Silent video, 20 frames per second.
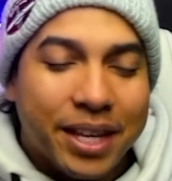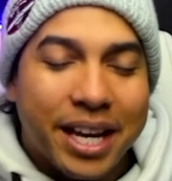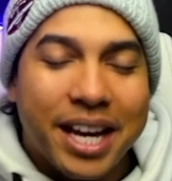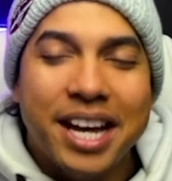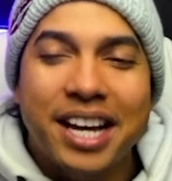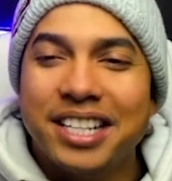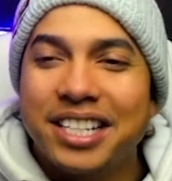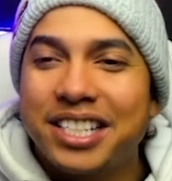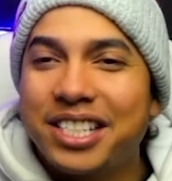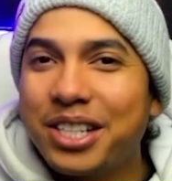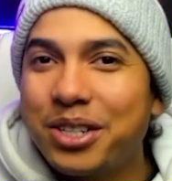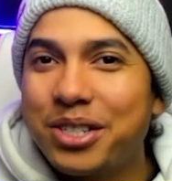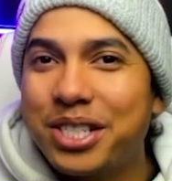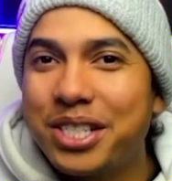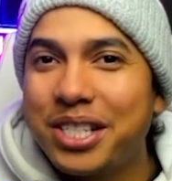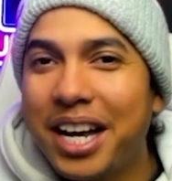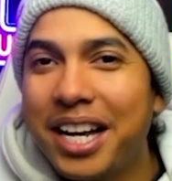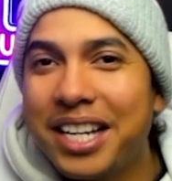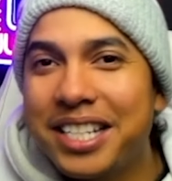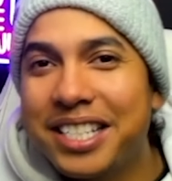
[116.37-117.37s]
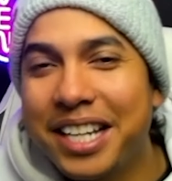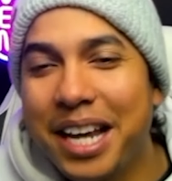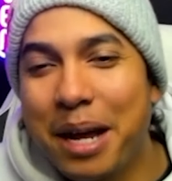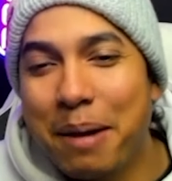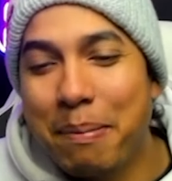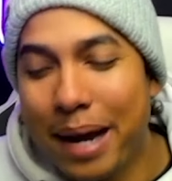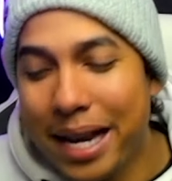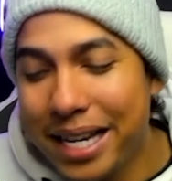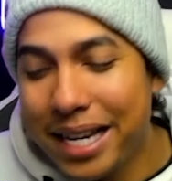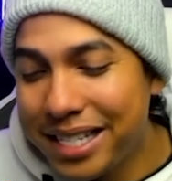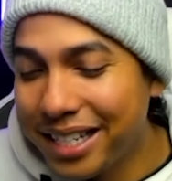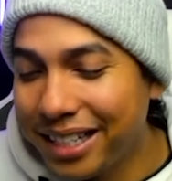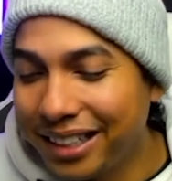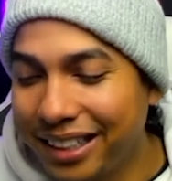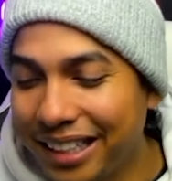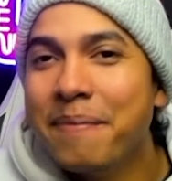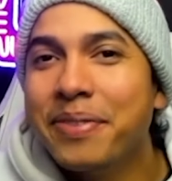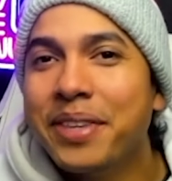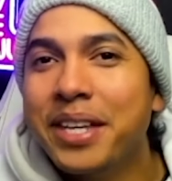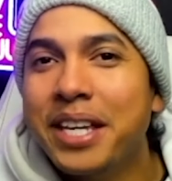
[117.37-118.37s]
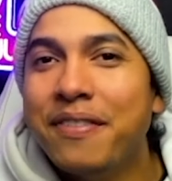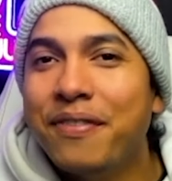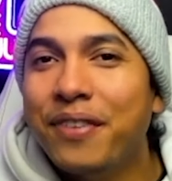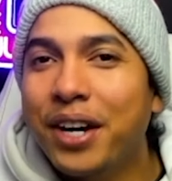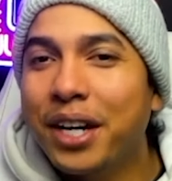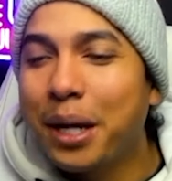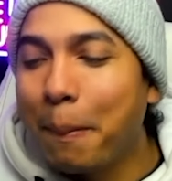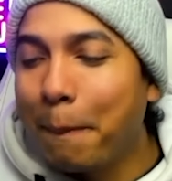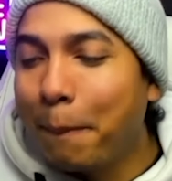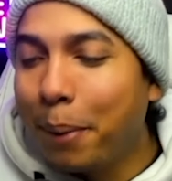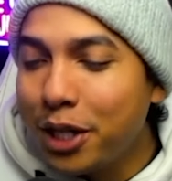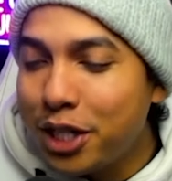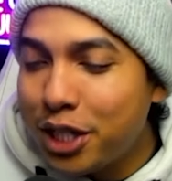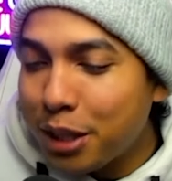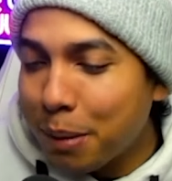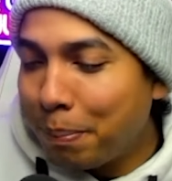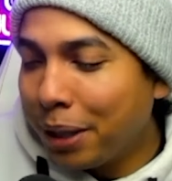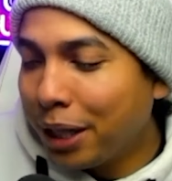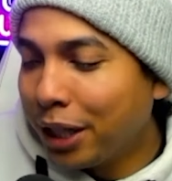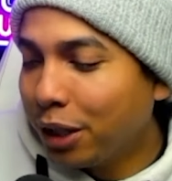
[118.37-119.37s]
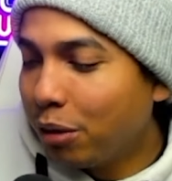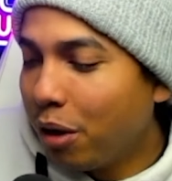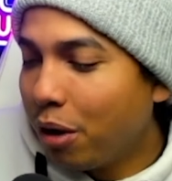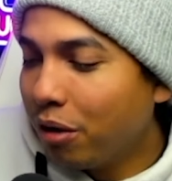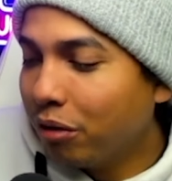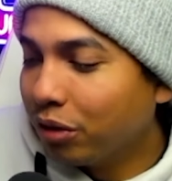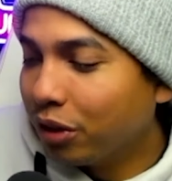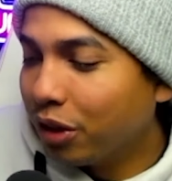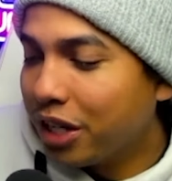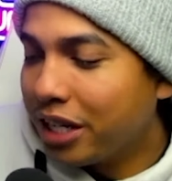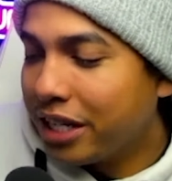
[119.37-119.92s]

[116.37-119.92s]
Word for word: so Sasuke basically he fucking puts the pillow over a